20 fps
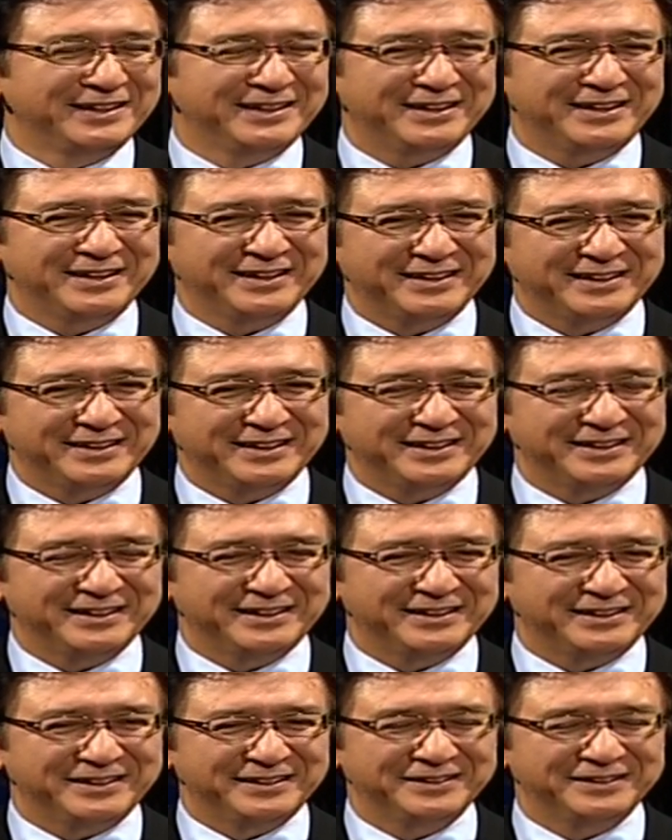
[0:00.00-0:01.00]

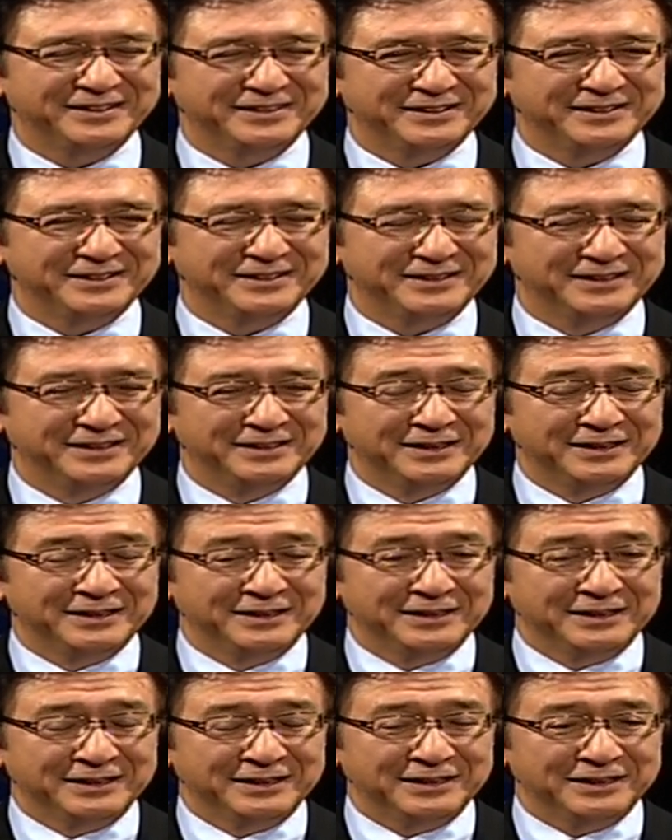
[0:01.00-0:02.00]
and uh,
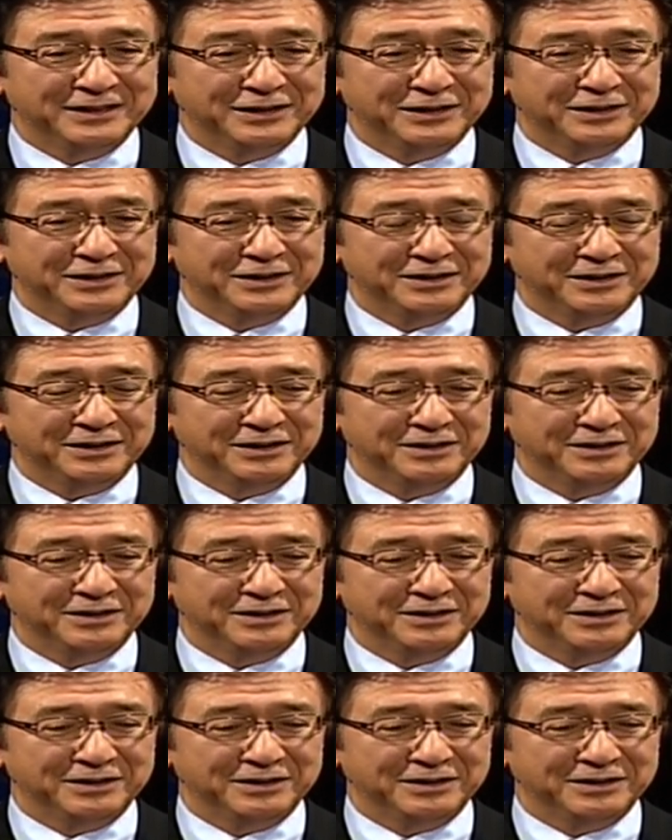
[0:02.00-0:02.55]
uh,